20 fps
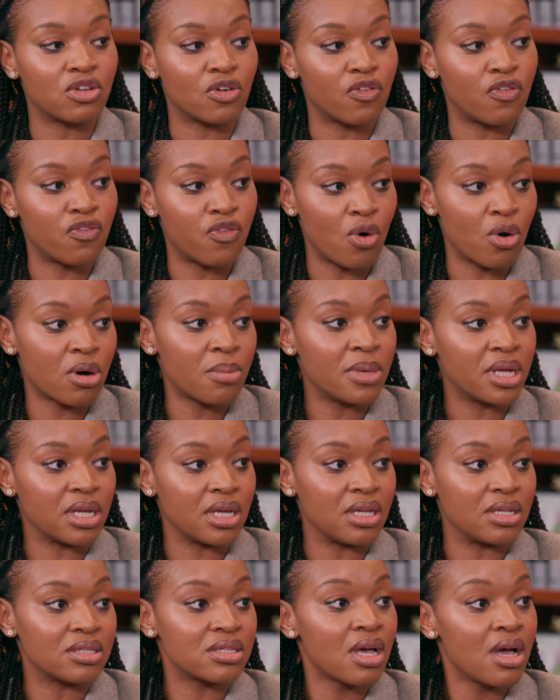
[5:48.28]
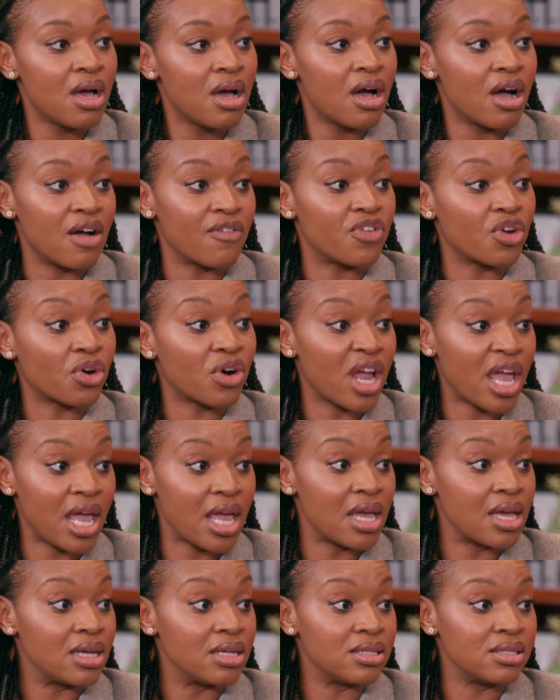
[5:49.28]
deformities of your
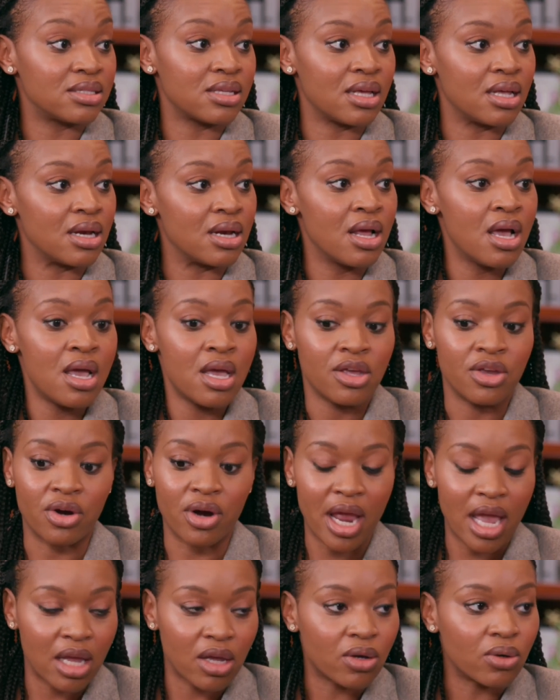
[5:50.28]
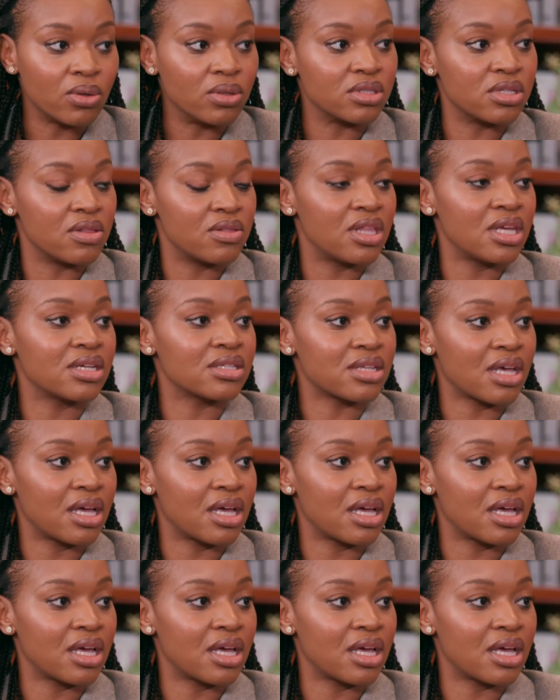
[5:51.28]
hands and your ankles and things